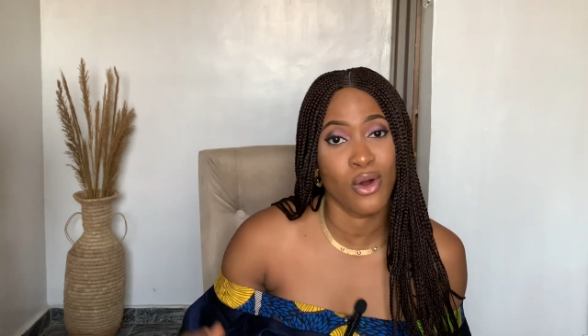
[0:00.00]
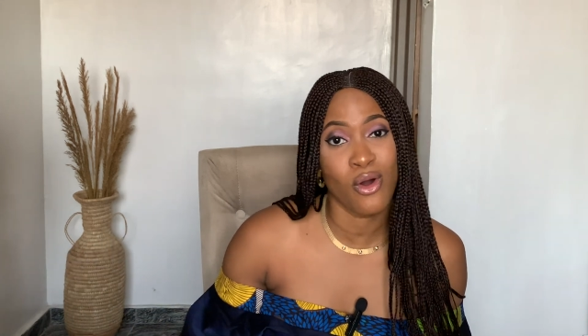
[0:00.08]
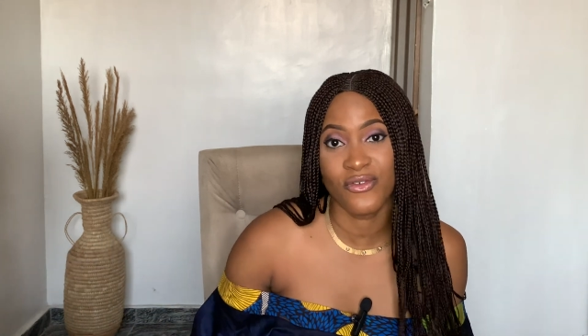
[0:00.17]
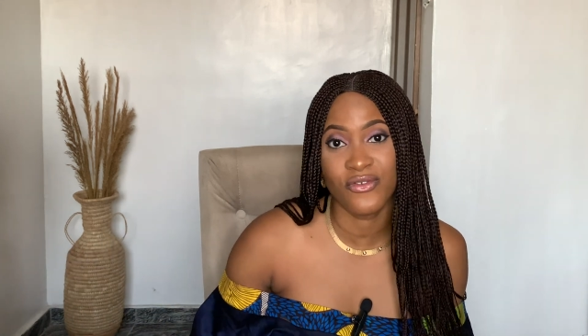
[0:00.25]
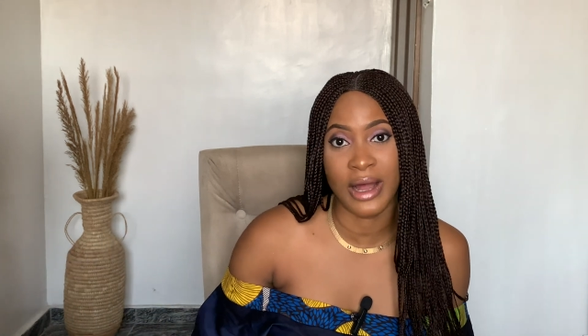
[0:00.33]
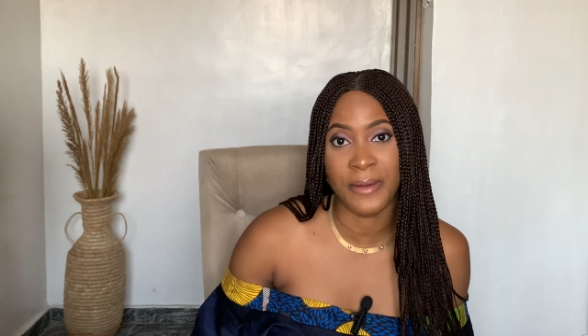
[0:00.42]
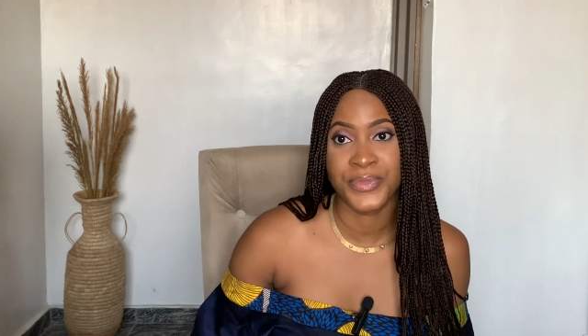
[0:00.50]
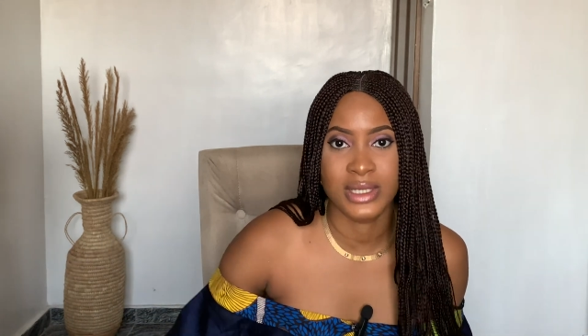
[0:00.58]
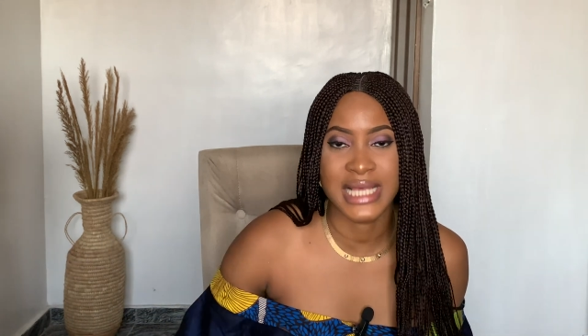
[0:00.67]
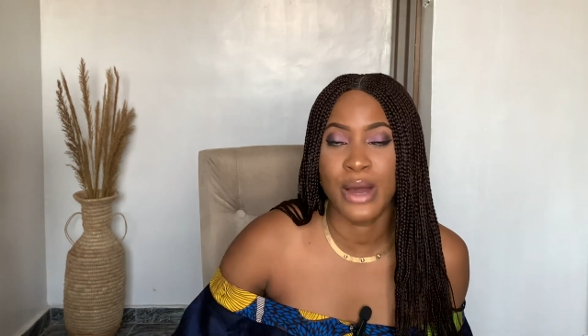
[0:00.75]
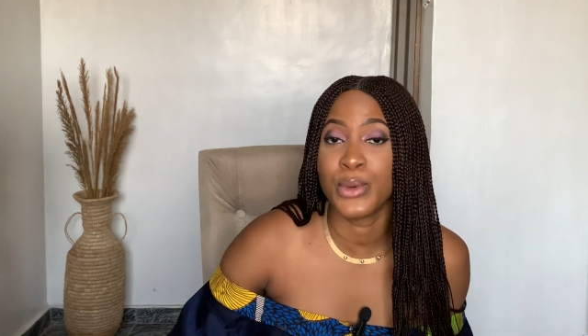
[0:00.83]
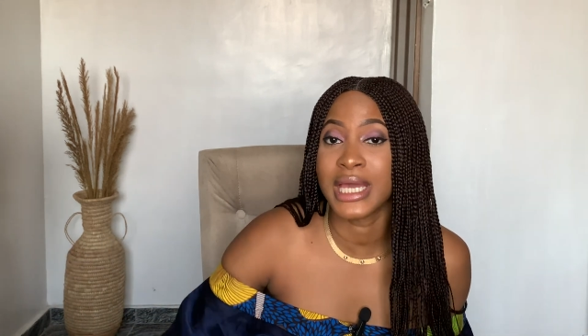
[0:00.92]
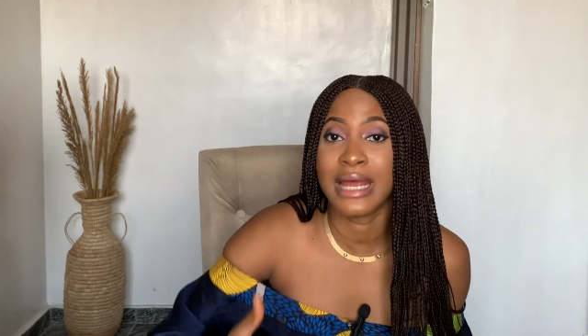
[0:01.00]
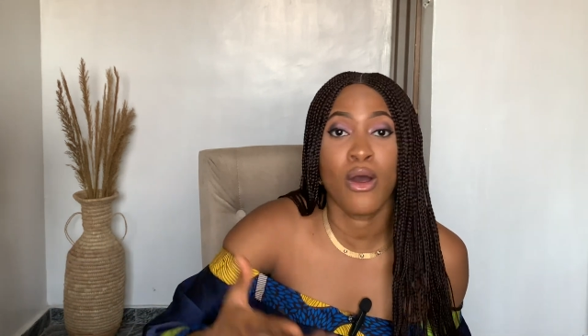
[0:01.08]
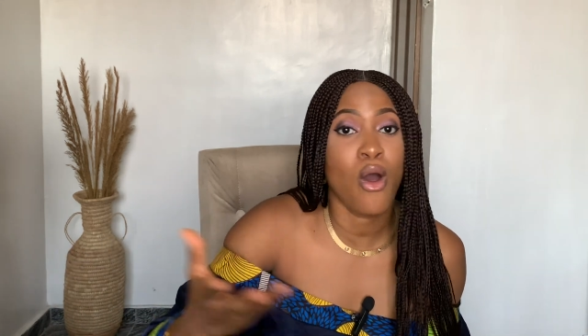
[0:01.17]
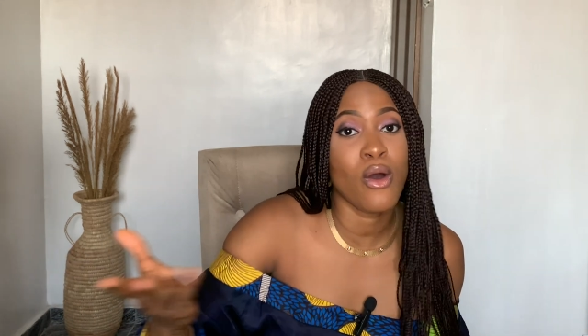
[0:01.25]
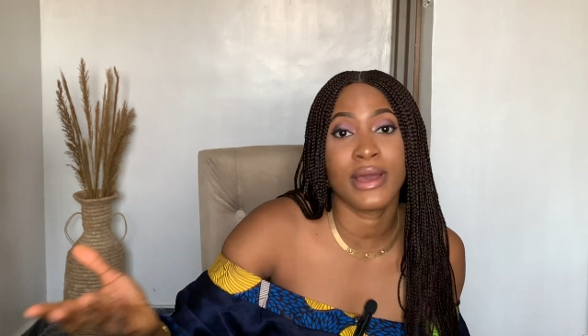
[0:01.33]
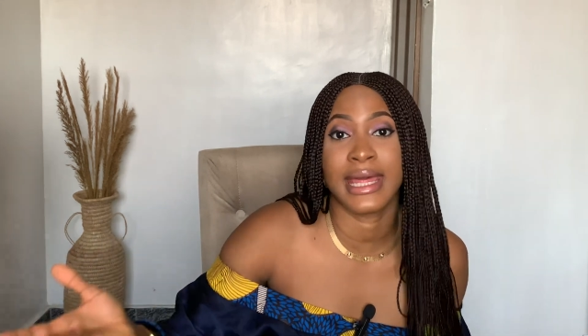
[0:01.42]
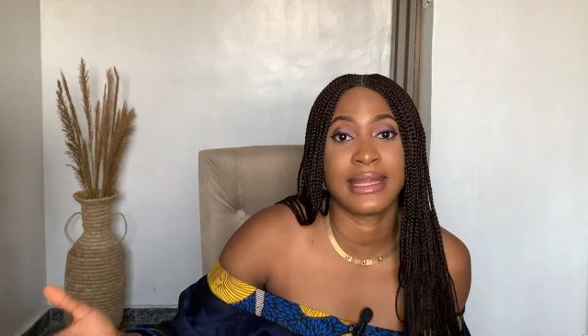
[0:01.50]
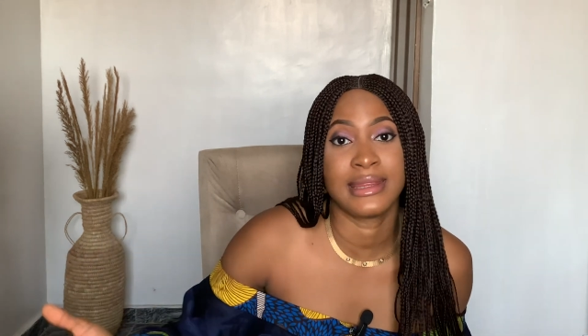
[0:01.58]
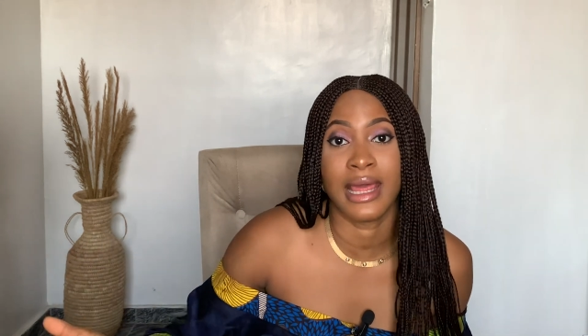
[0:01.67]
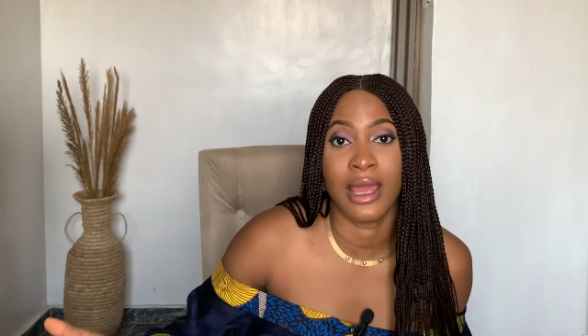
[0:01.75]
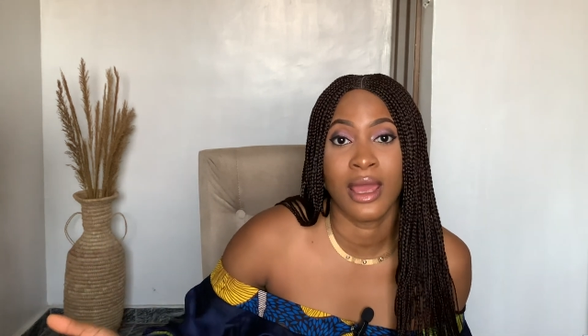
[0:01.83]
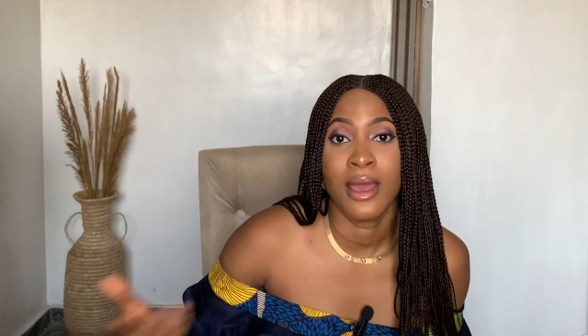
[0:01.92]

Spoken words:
offer. And we can all get there.